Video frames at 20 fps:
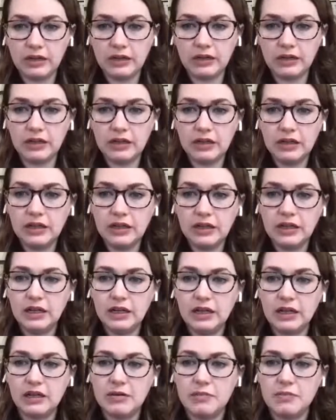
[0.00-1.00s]
is broken.
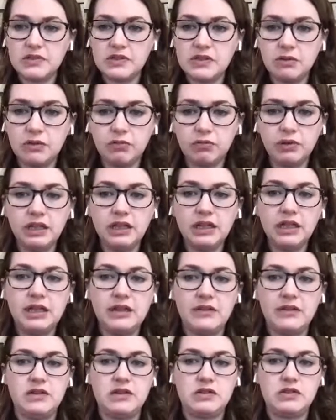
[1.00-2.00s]
So it
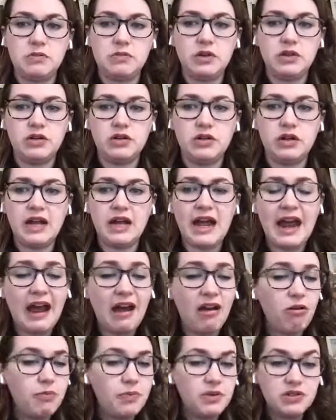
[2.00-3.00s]
really left us
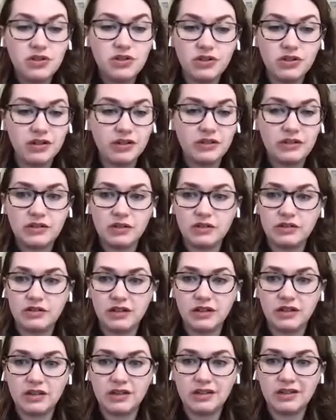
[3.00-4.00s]
wondering how Petunia
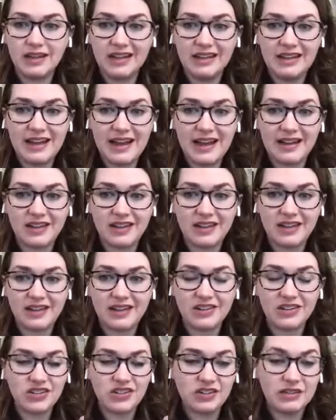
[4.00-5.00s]
exserta can
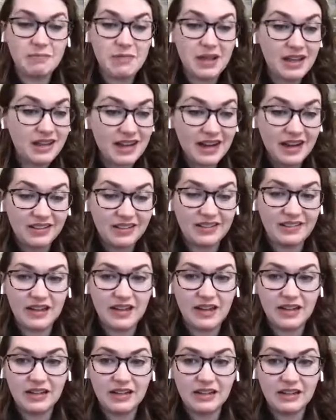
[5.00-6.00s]
actually make
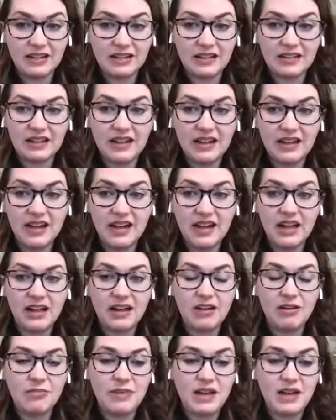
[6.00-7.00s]
anthocyanins.
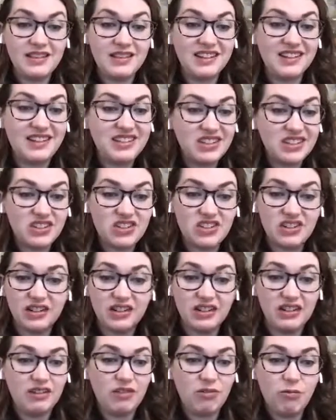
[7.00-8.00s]
And then
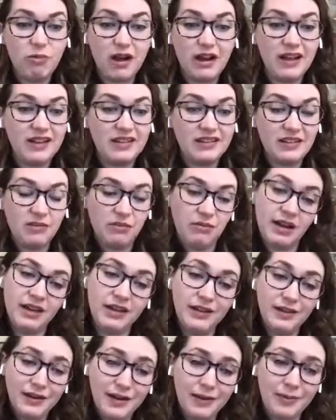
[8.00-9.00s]
additionally, why
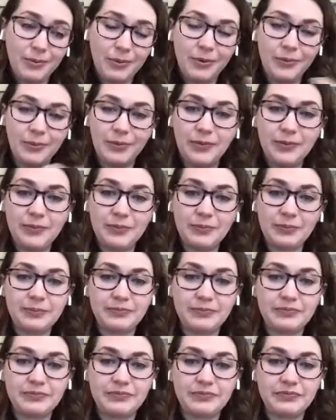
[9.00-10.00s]
is it red and not
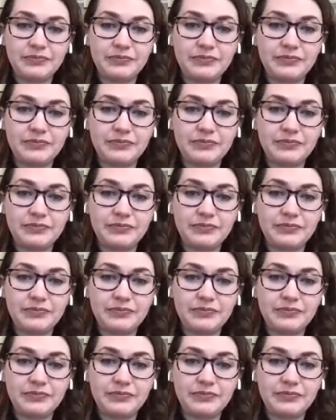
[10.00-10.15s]
purple?